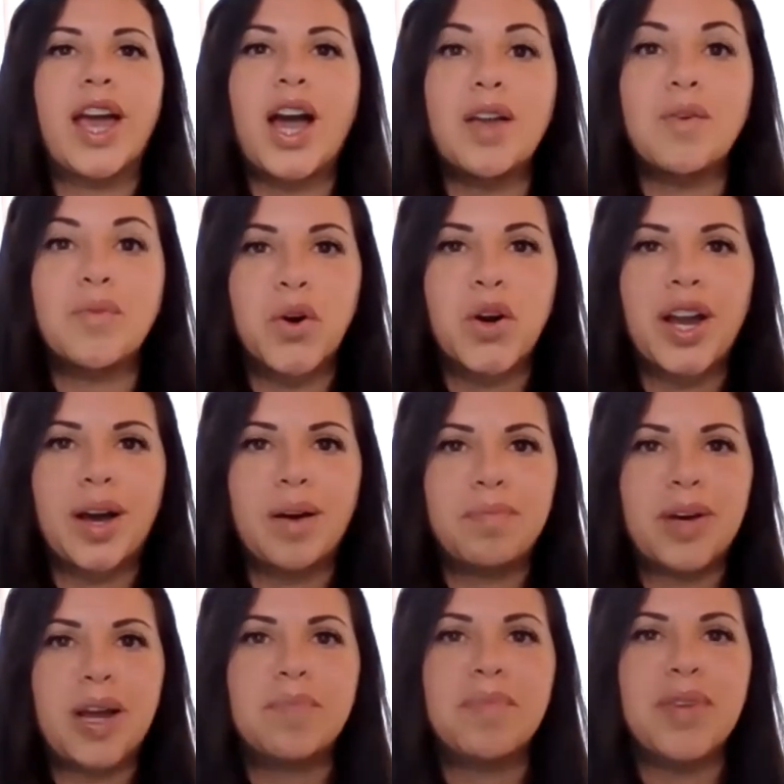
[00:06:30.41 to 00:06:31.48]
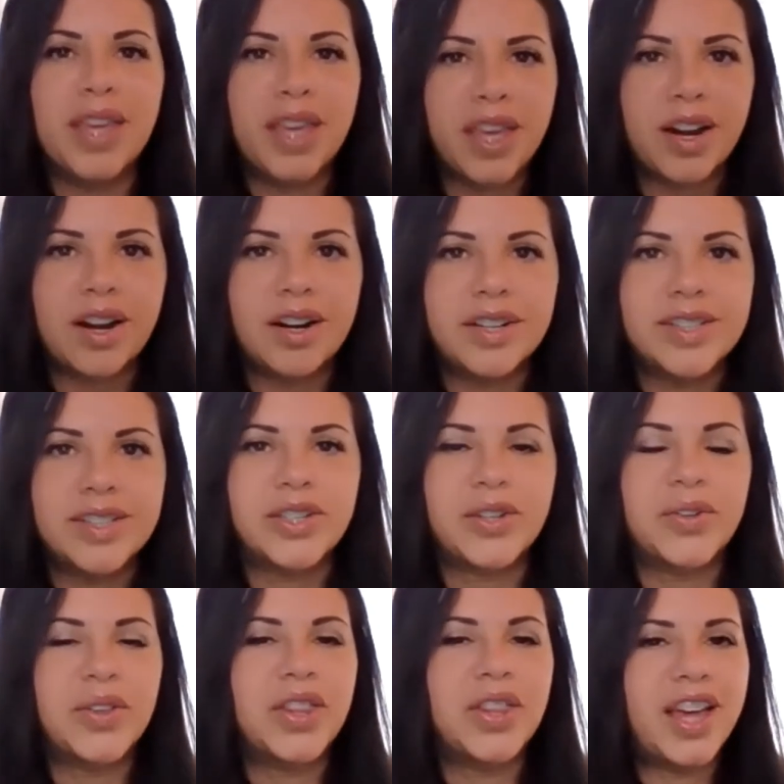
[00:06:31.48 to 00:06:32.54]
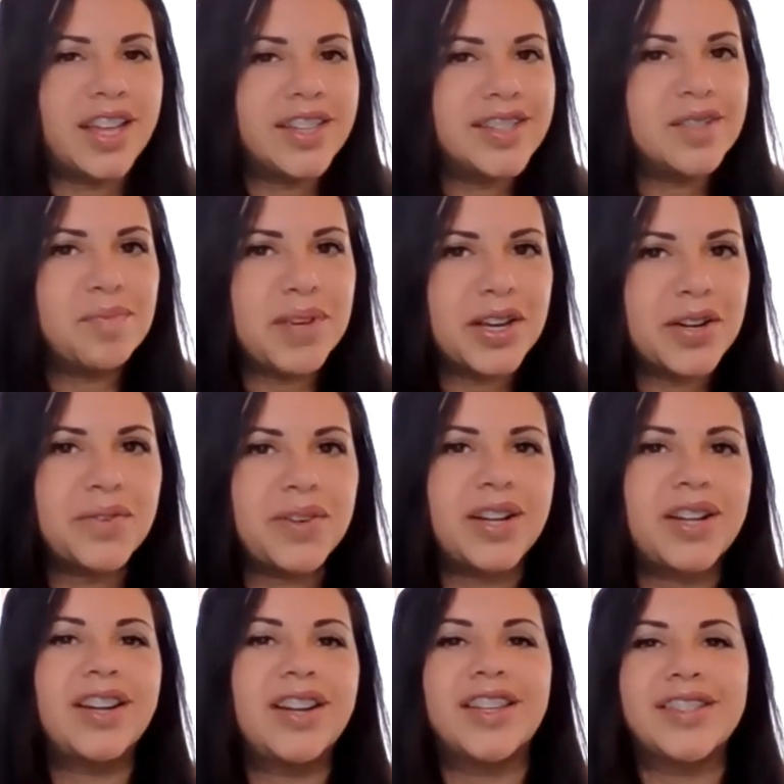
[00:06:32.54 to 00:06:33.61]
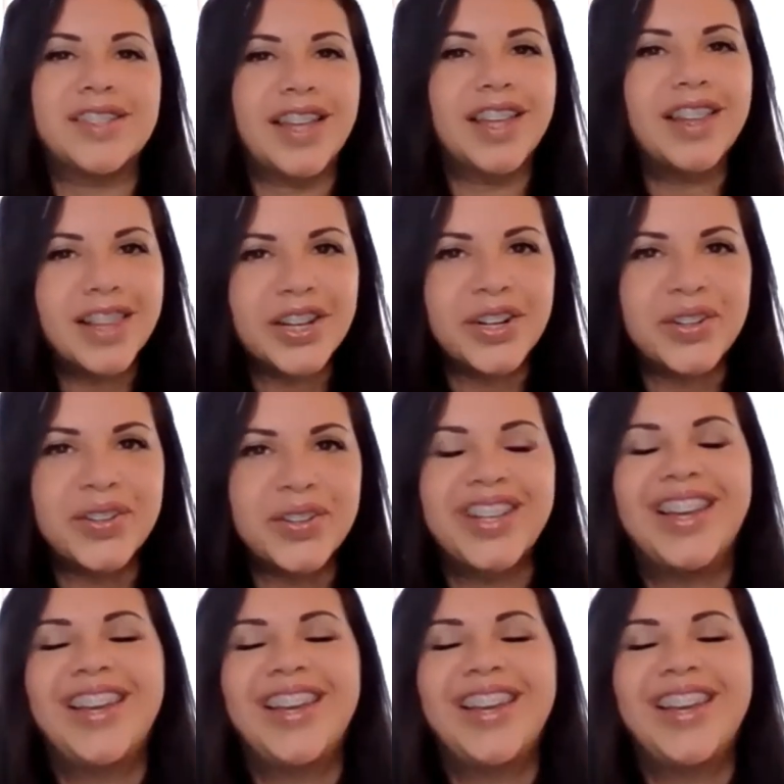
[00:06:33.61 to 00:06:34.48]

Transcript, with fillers: I woke up, I'm here. So that's a big one, it's not little.